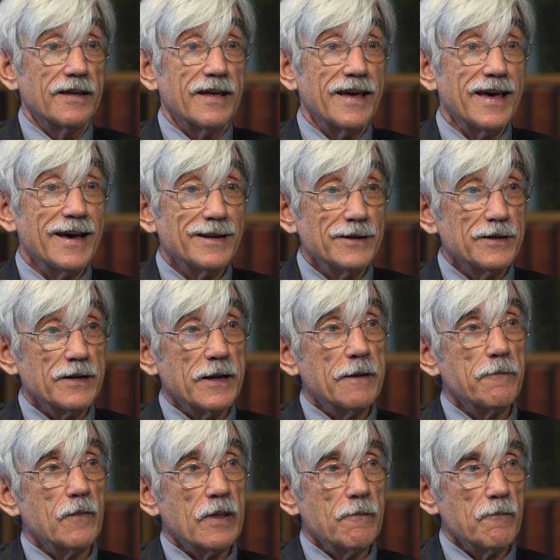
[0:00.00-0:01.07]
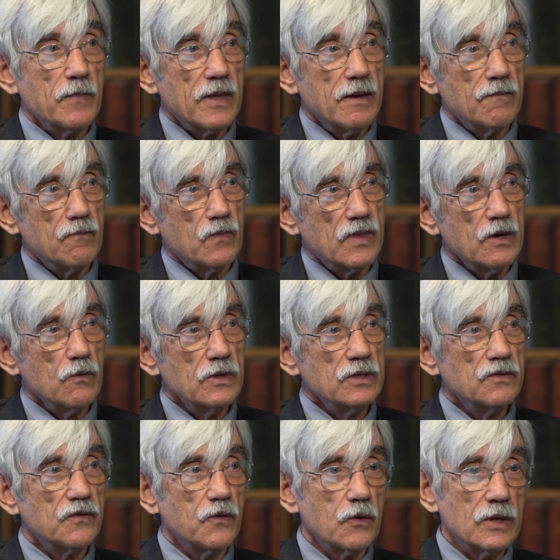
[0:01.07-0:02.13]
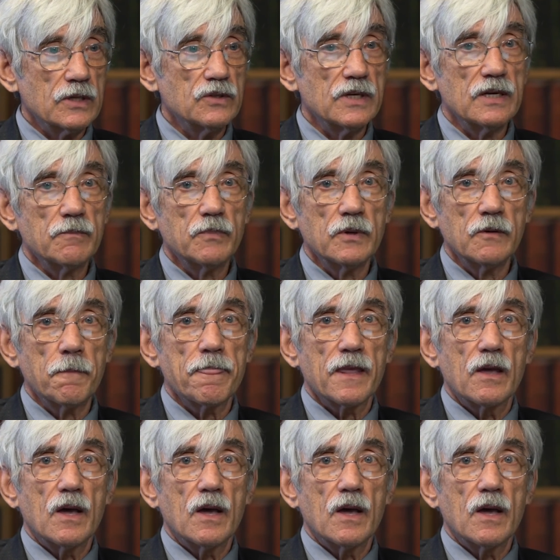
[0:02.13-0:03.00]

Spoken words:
And there was, for example,